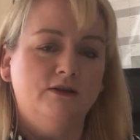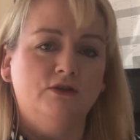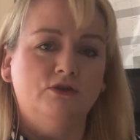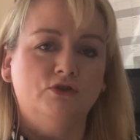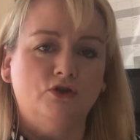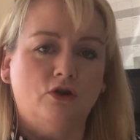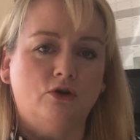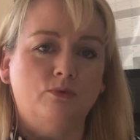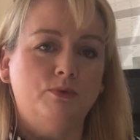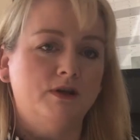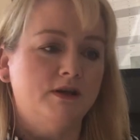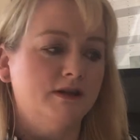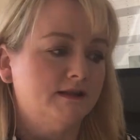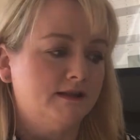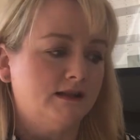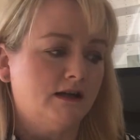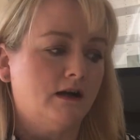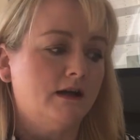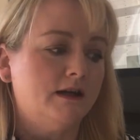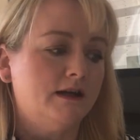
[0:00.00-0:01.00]
shoppers,
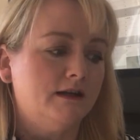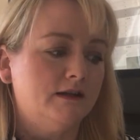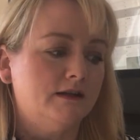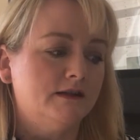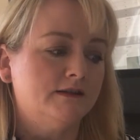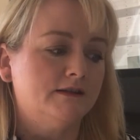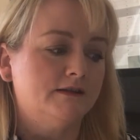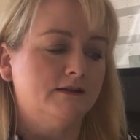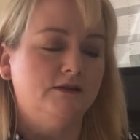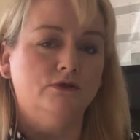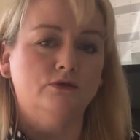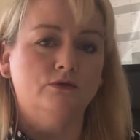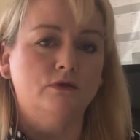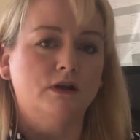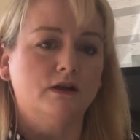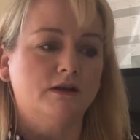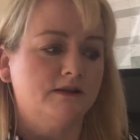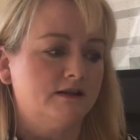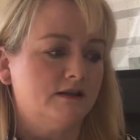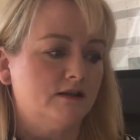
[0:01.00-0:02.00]
diners, your
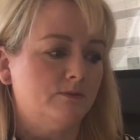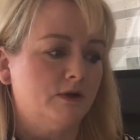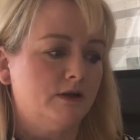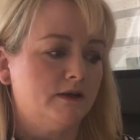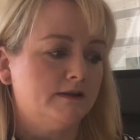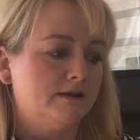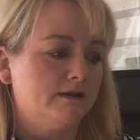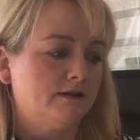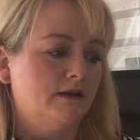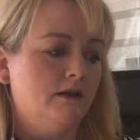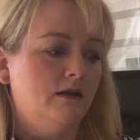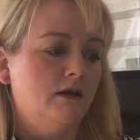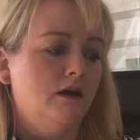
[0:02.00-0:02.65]
customers,